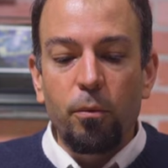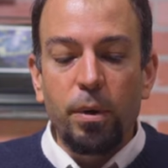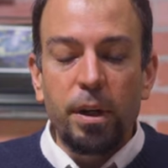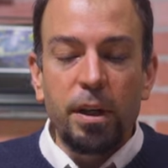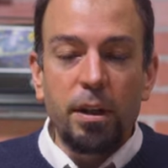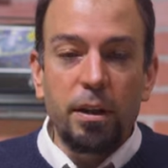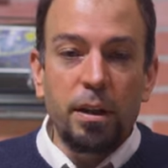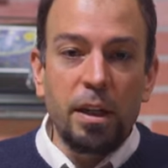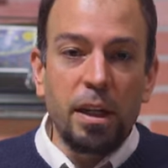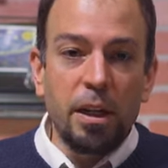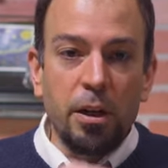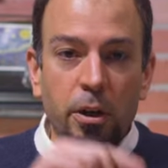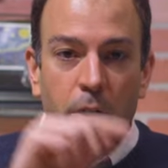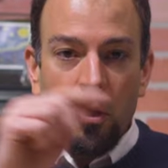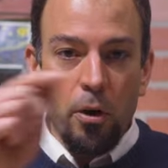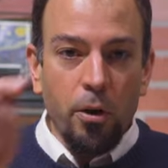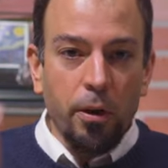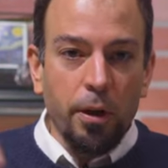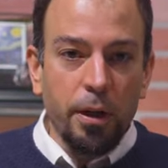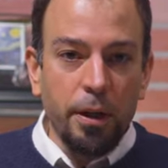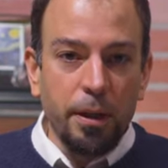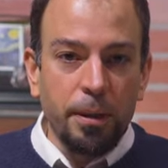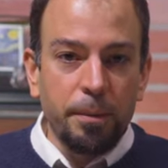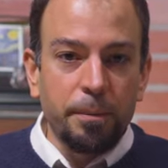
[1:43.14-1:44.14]
written in an
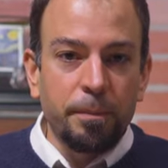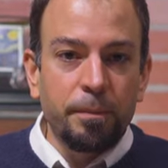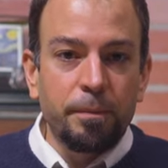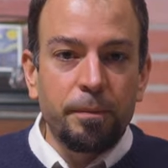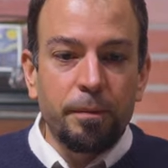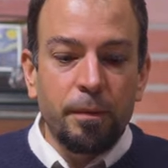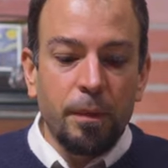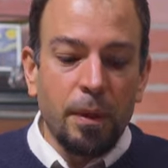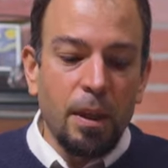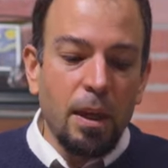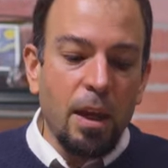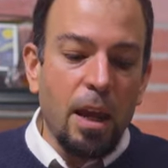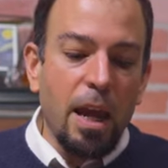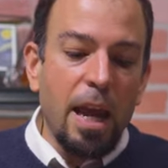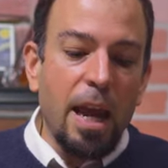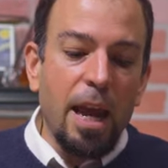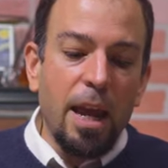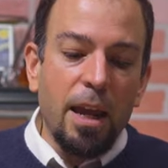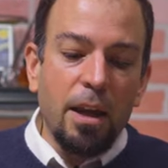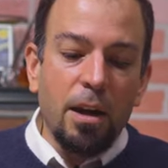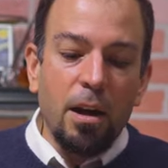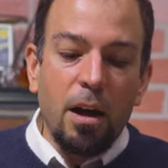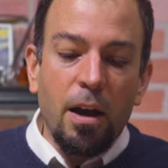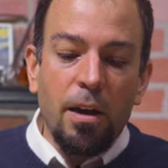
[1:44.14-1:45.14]
arc.
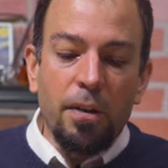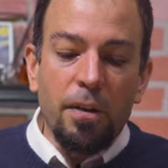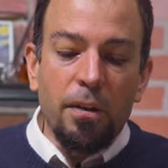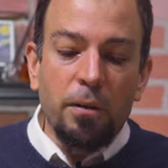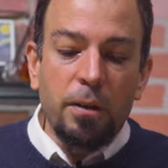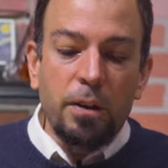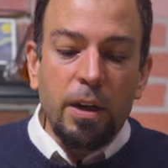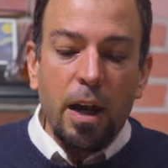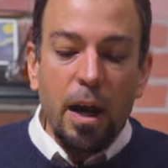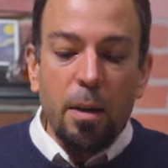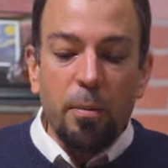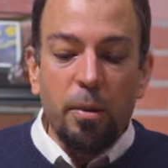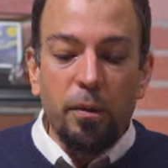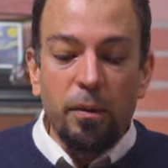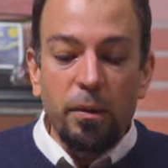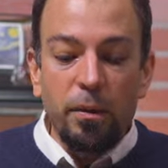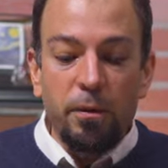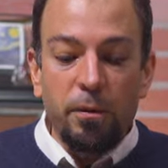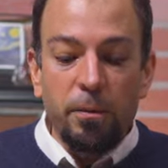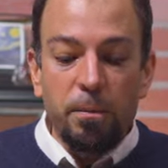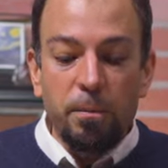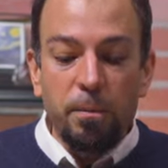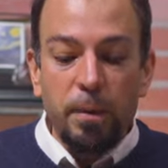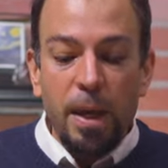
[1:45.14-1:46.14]
And on the top of
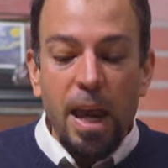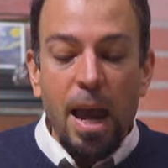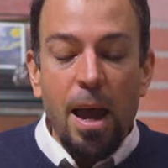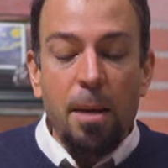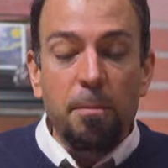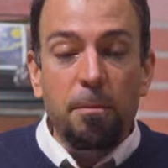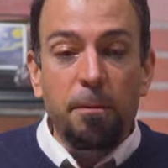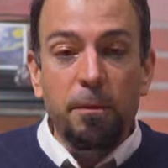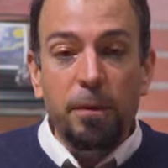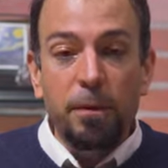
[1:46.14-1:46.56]
the cap